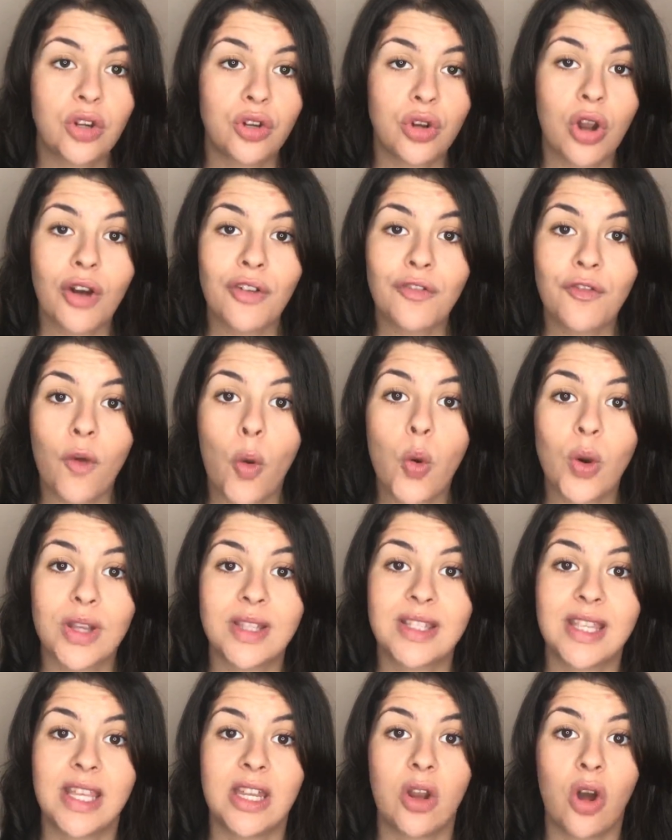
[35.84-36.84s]
not
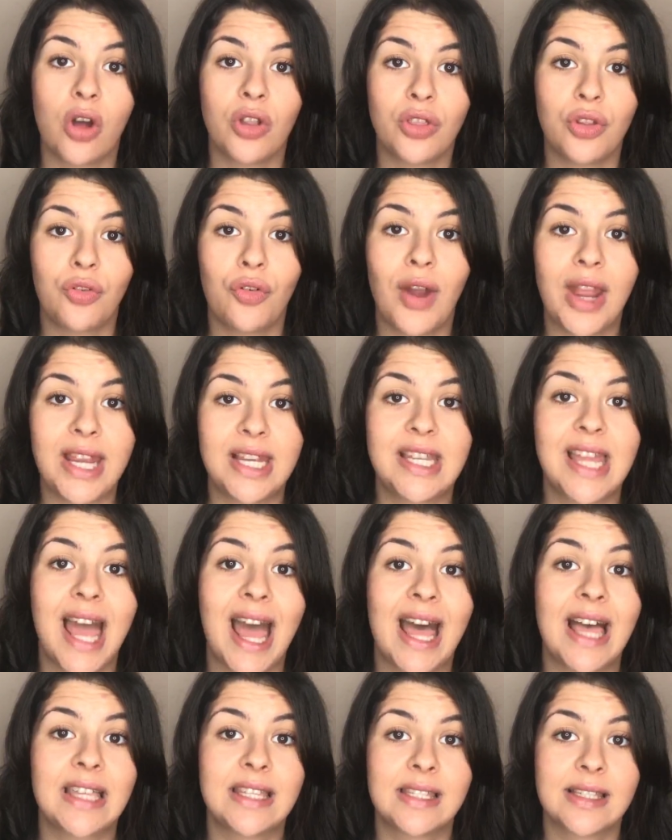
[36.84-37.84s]
focusing on the right
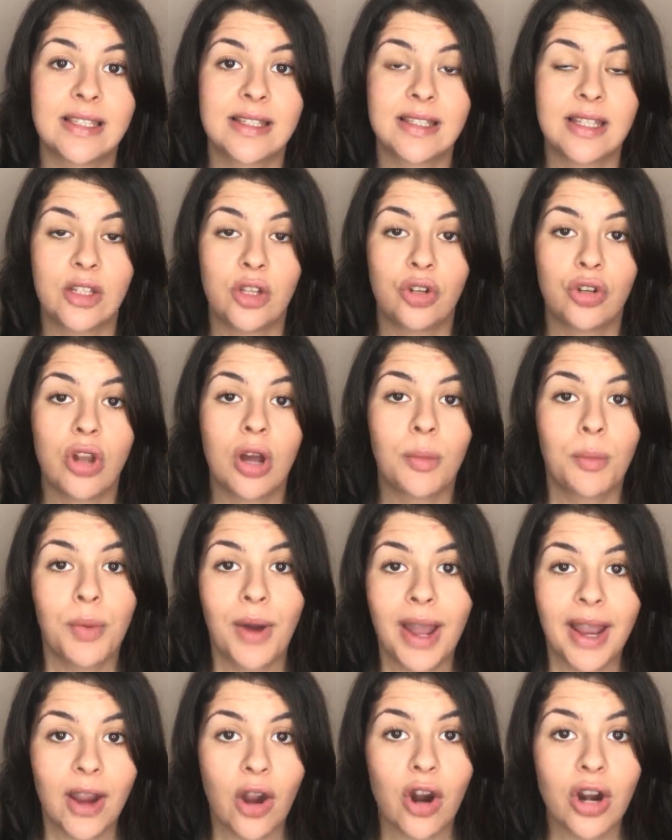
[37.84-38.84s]
tasks. You're not
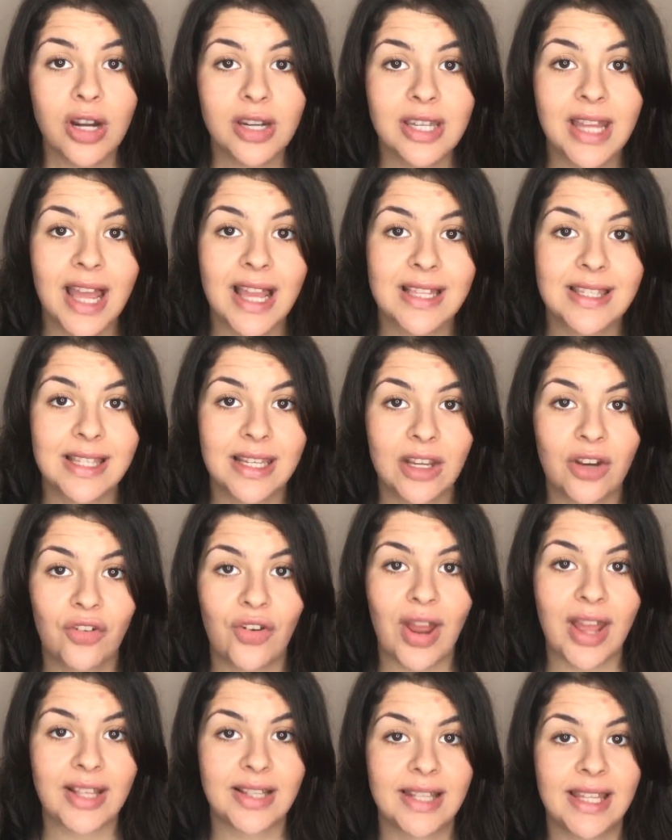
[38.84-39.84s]
prioritizing
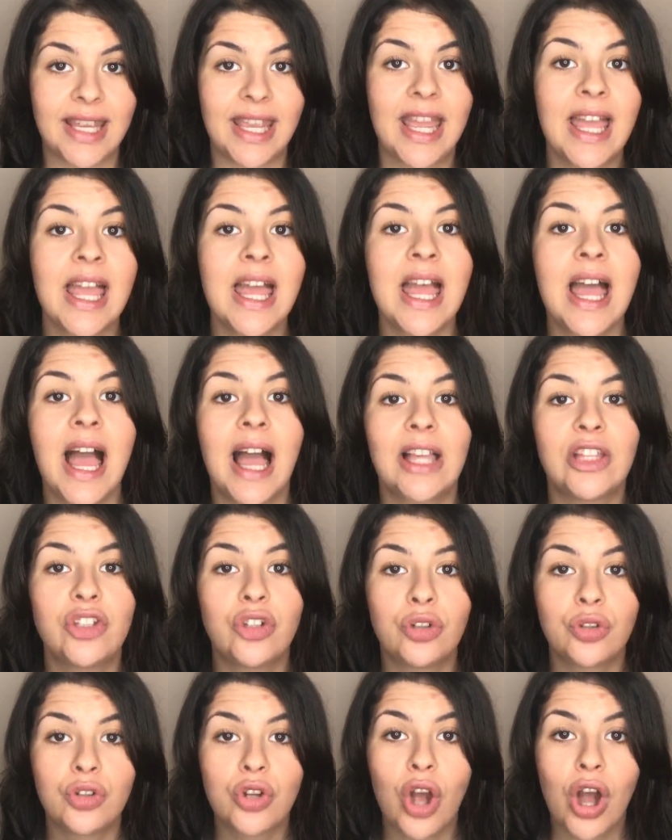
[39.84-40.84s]
correctly, and
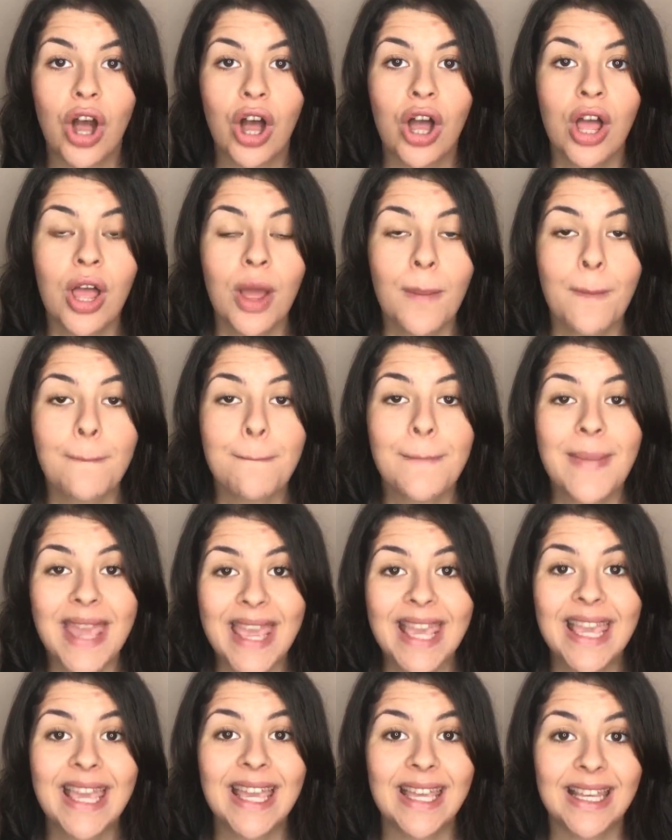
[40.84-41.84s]
you're not
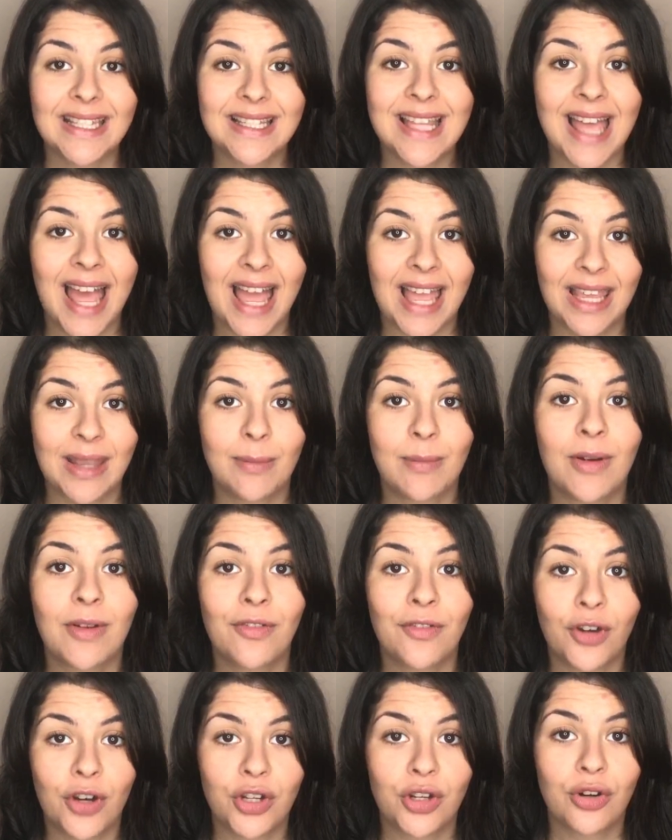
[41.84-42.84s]
making time
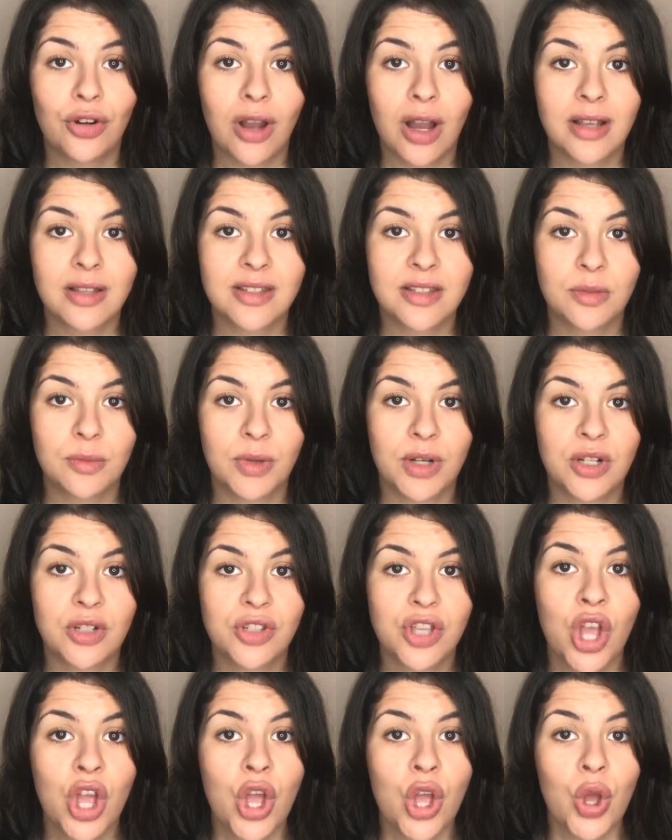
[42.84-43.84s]
for your
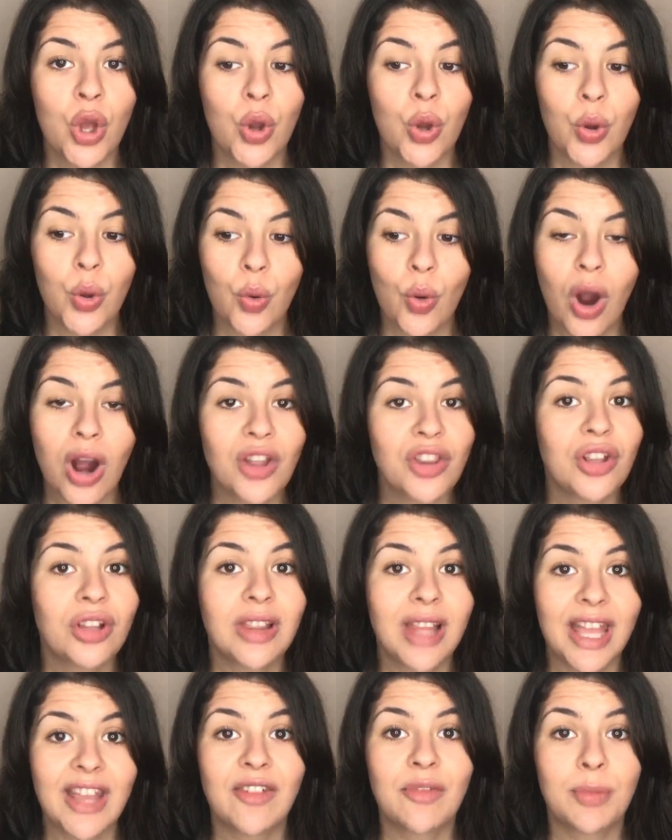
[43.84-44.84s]
customers, who are the
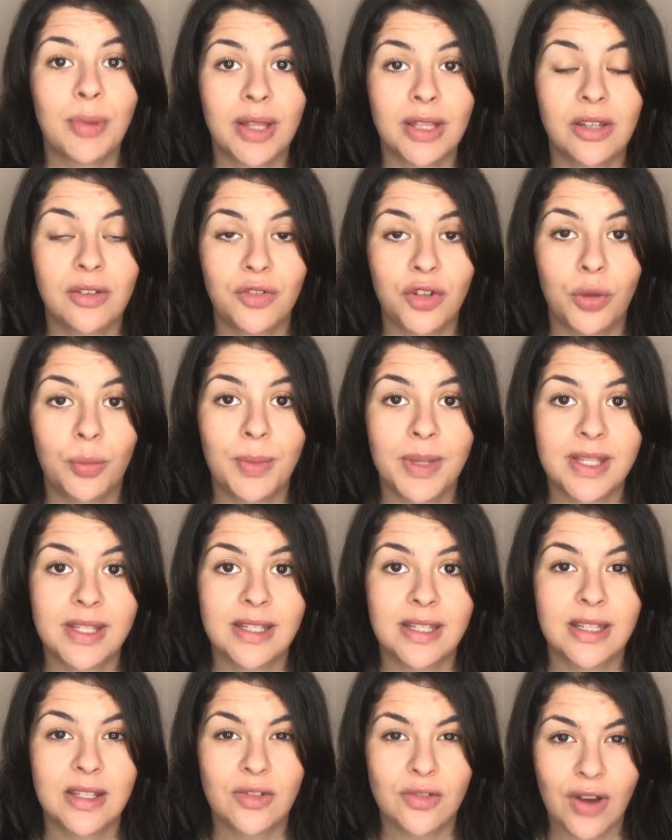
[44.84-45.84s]
lifeblood of your
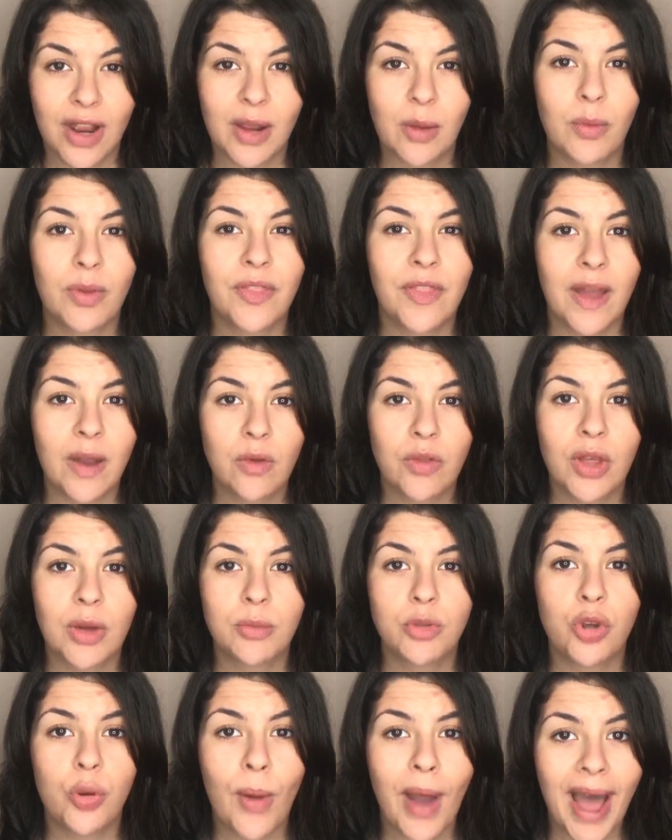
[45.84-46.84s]
business, right? Without
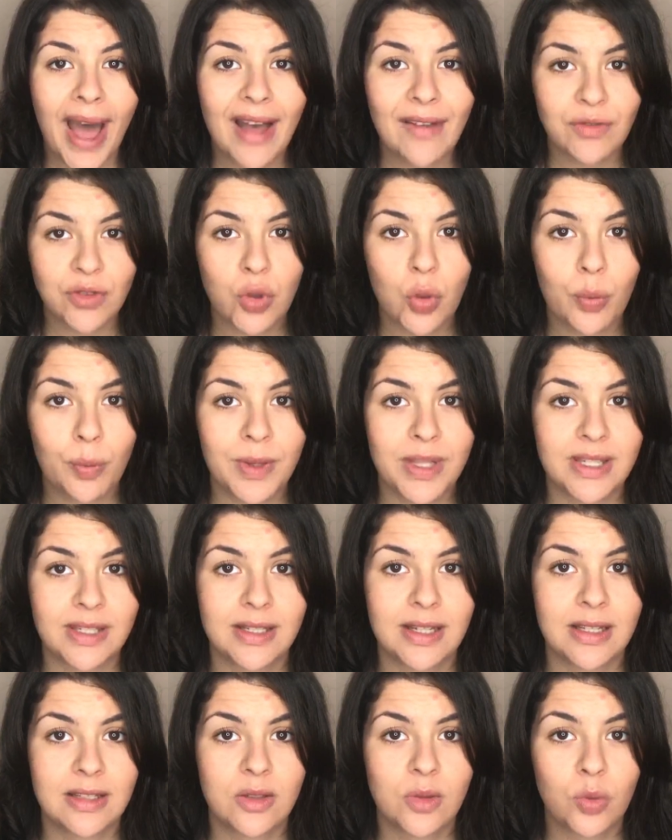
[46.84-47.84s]
them, you have no
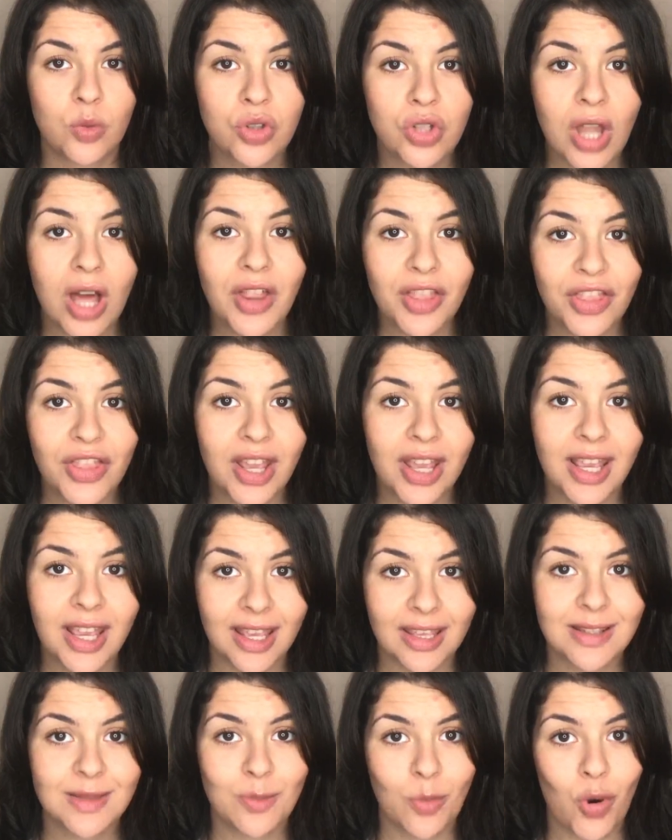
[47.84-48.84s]
business. So nothing
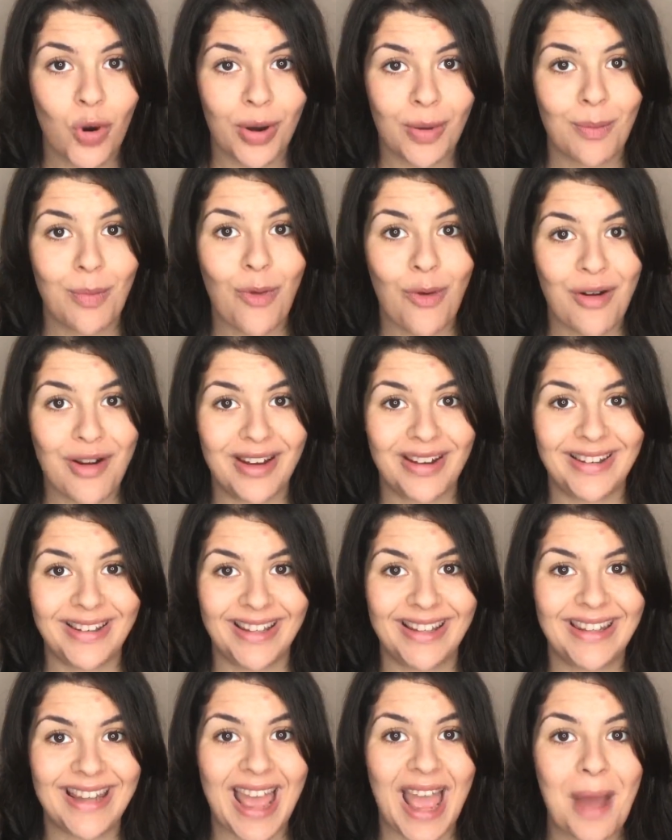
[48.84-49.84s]
is more important
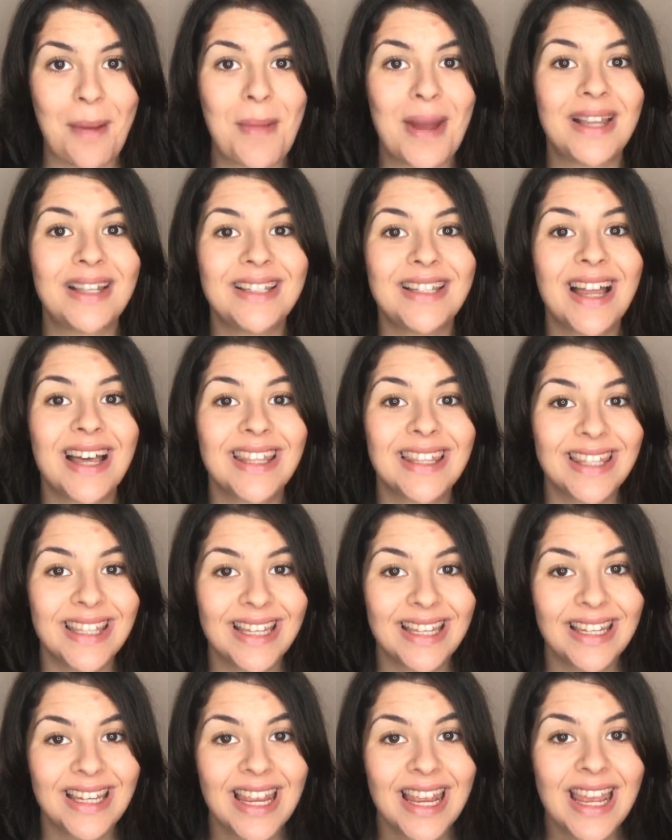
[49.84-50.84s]
than them, and
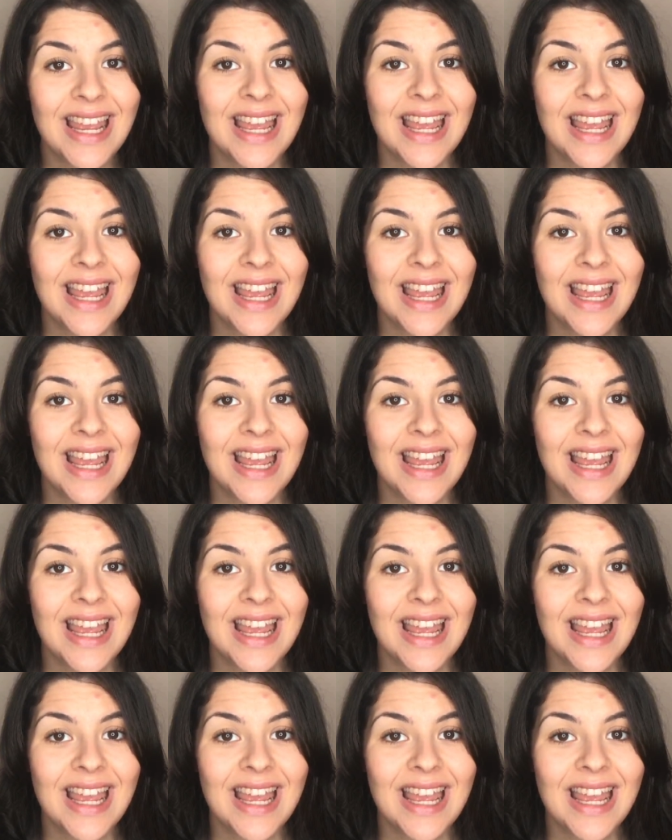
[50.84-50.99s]
nothing